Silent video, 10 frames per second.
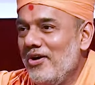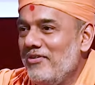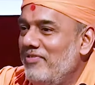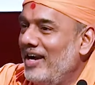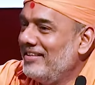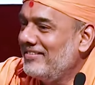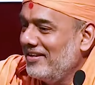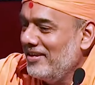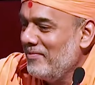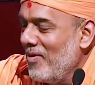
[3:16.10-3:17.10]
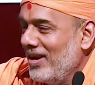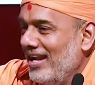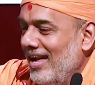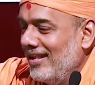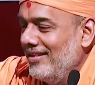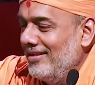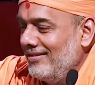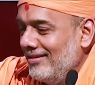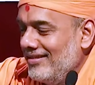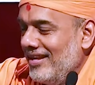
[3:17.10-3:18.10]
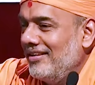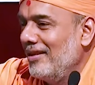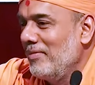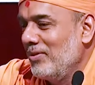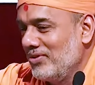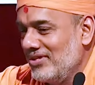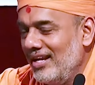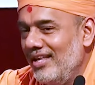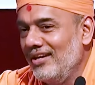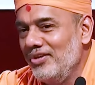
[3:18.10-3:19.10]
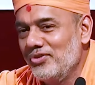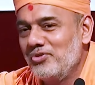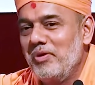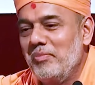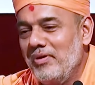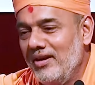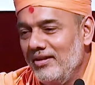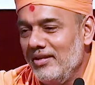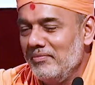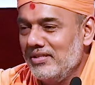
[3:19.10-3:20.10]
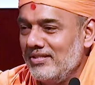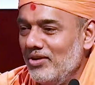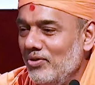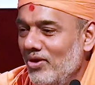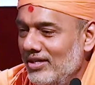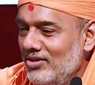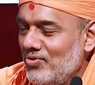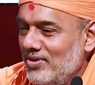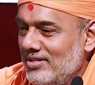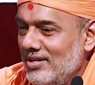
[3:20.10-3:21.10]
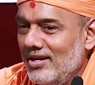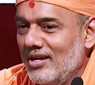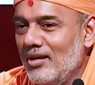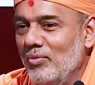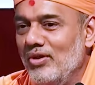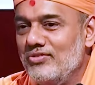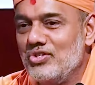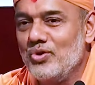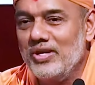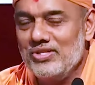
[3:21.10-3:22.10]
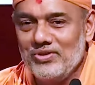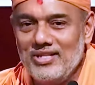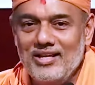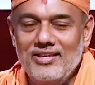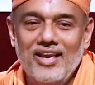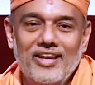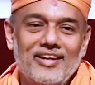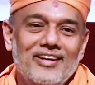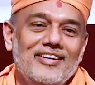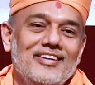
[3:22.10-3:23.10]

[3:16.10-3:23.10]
On a fine Sunday morning like this, a gentleman was reading newspaper and he must have got interested in a couple of stories on that day.